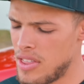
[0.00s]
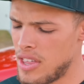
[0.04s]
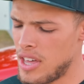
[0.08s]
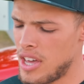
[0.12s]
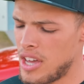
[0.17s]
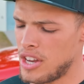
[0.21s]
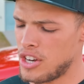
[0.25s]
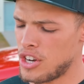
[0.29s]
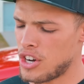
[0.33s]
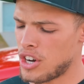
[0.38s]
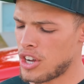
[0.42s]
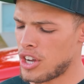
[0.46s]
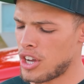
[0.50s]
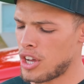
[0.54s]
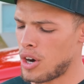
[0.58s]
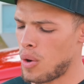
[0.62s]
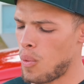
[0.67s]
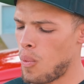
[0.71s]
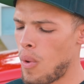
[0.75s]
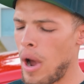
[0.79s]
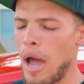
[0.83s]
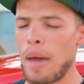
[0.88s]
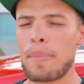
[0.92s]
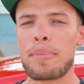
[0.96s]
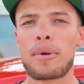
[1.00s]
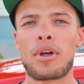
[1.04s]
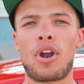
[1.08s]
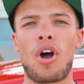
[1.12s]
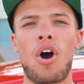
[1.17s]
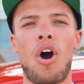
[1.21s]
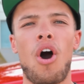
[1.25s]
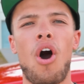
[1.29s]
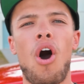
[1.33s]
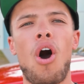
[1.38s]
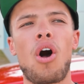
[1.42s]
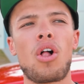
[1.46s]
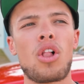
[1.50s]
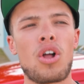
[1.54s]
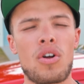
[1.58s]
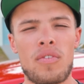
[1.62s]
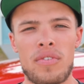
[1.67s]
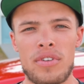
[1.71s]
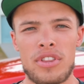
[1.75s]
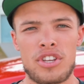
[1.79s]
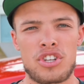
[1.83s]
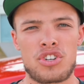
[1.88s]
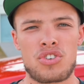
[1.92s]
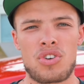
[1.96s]
then you're gonna wipe it all
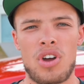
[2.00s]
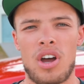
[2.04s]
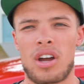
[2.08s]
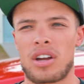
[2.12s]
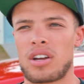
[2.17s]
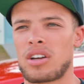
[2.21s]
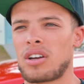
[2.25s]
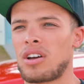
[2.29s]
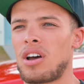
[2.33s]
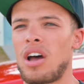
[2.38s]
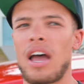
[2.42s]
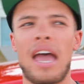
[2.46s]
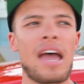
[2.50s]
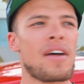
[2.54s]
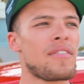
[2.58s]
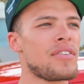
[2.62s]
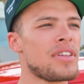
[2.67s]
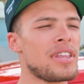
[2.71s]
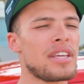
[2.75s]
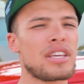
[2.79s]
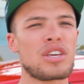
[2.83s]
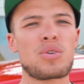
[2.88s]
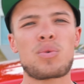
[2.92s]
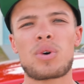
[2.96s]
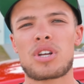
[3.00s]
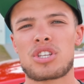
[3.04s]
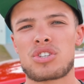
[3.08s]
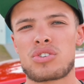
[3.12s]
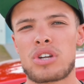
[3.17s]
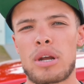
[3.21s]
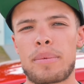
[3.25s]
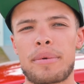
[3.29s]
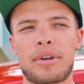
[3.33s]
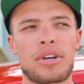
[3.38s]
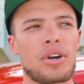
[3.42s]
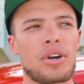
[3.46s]
over the truck. Everything you want ceramic